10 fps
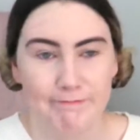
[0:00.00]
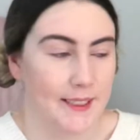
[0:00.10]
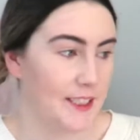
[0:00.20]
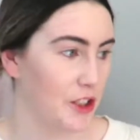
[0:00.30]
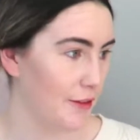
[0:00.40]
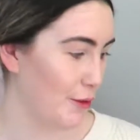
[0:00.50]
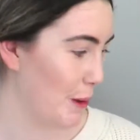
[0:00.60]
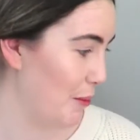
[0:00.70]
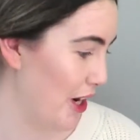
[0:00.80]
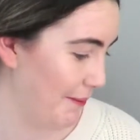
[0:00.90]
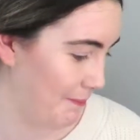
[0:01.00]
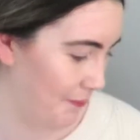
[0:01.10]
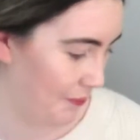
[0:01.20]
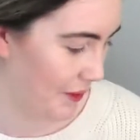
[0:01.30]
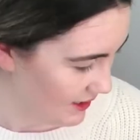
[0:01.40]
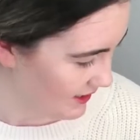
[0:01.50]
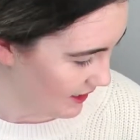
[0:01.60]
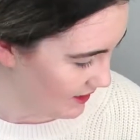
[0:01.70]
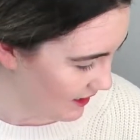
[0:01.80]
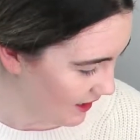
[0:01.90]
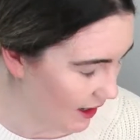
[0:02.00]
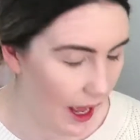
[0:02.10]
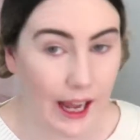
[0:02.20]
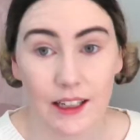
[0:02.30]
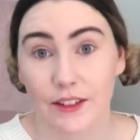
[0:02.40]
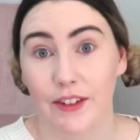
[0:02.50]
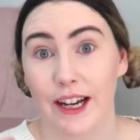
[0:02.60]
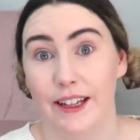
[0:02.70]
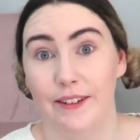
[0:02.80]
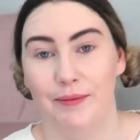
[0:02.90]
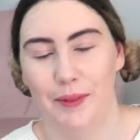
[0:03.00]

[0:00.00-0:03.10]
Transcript: it's gone from my brain. Sensor activated.